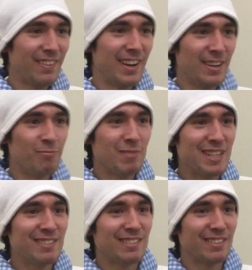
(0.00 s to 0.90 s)
Right, a
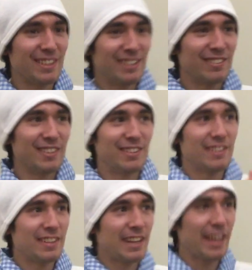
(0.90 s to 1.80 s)
mini-series, and
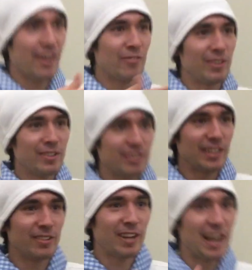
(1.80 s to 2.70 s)
every
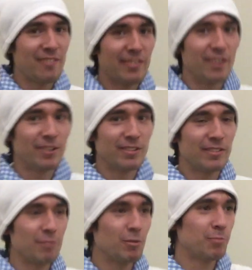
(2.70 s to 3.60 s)
single half hour
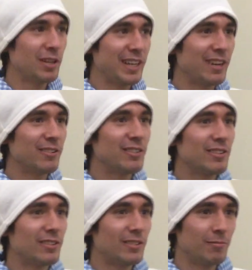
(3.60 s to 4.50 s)
seemed to play
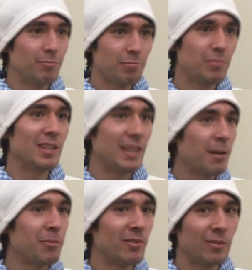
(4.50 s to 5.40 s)
out to be an
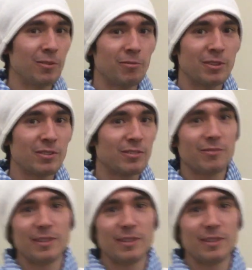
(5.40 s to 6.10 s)
episode, which...